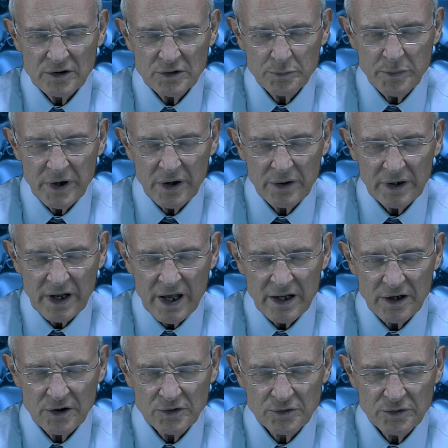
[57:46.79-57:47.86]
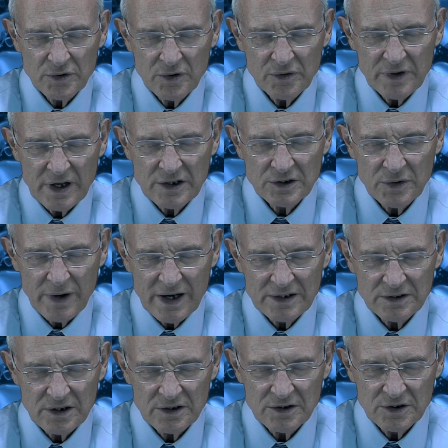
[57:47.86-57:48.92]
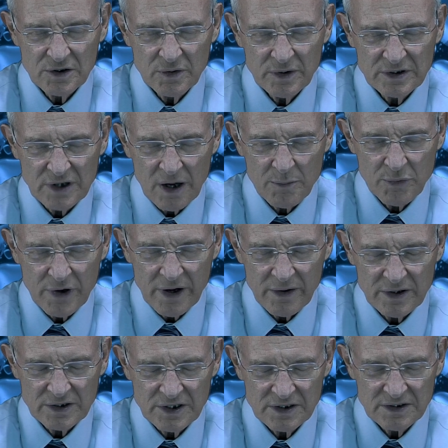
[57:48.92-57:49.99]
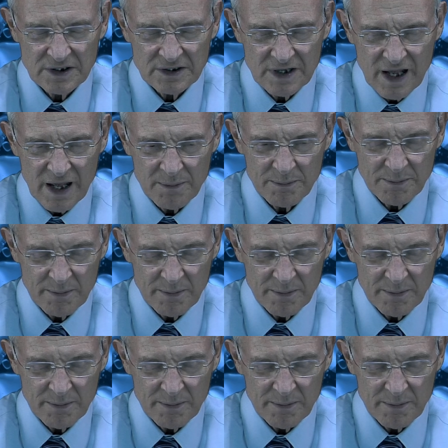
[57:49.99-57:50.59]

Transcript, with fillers: spirit and in truth as you asked us to, is our prayer in Jesus' name.